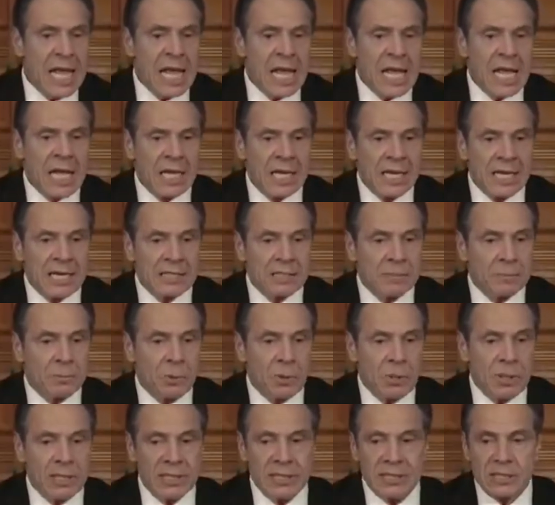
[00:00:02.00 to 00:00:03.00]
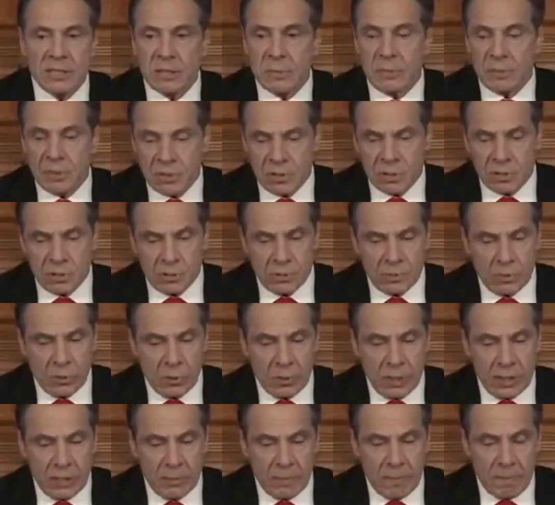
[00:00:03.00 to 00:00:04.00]
Last point, and this is a personal
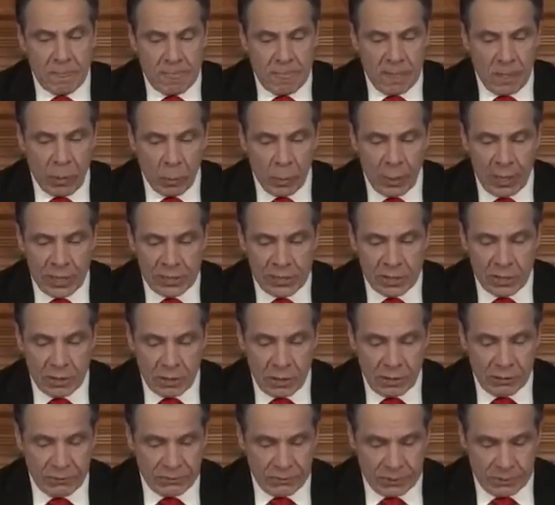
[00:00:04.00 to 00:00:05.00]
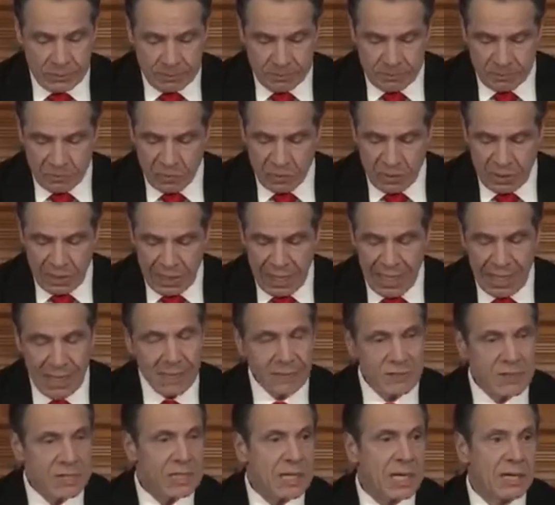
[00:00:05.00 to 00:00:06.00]
point, when is it over? I
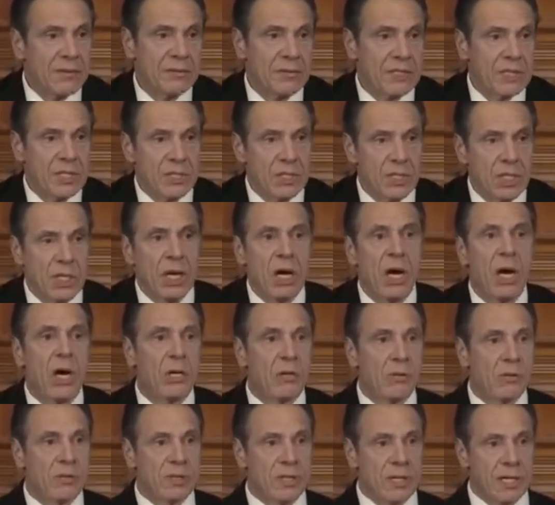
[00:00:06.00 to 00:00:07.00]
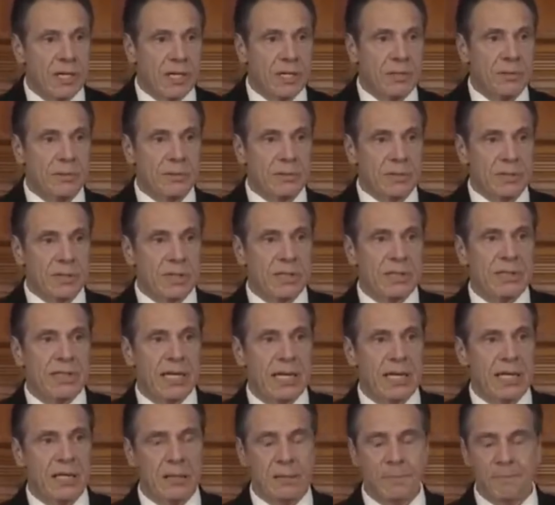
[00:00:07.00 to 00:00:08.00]
have this conversation 100 times a
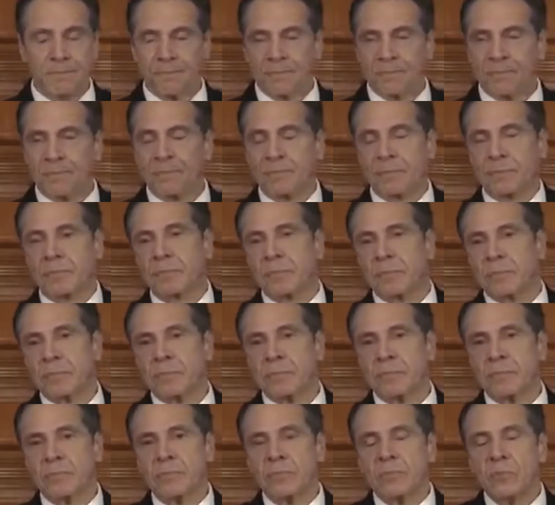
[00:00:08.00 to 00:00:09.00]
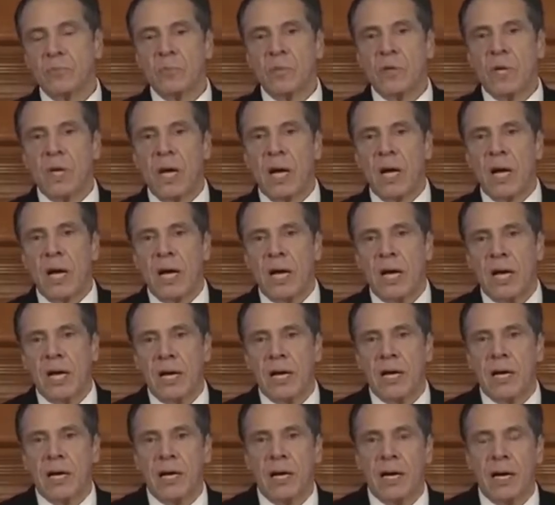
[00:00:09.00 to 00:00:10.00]
day.
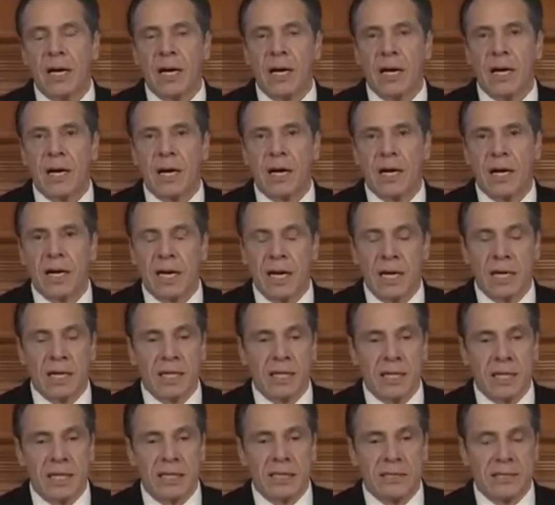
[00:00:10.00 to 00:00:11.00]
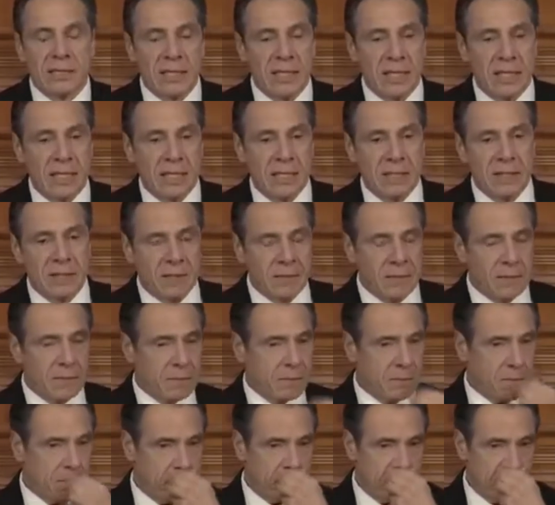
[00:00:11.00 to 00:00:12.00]
I had it last night
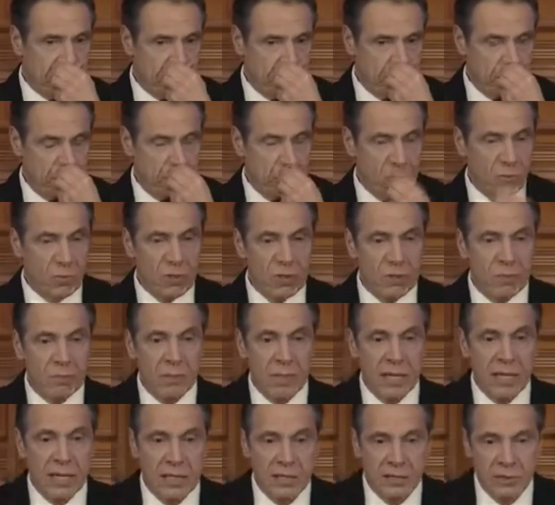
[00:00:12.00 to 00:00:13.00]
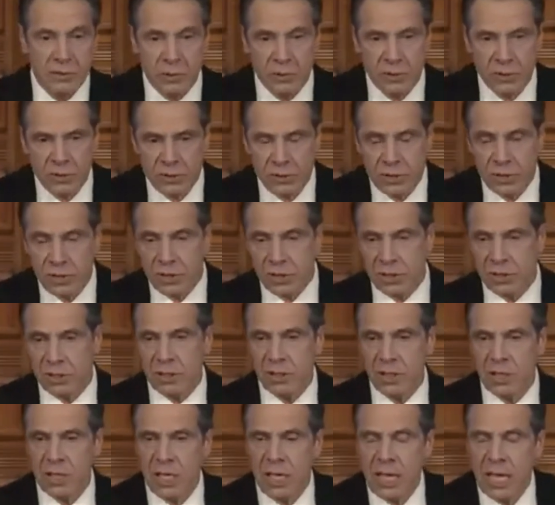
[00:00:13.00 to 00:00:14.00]
with my daughters.
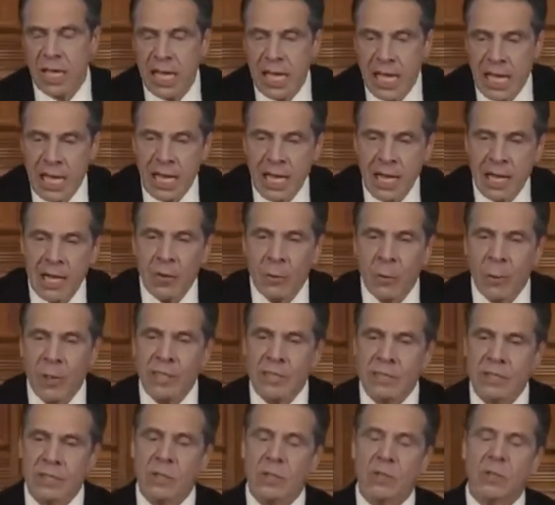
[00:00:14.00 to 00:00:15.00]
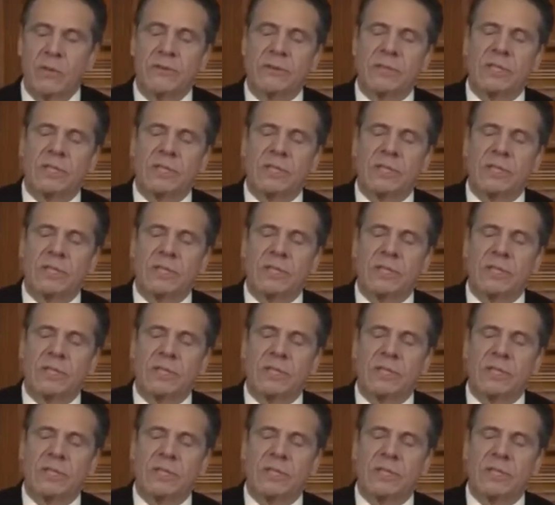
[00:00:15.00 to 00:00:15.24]
When is it over?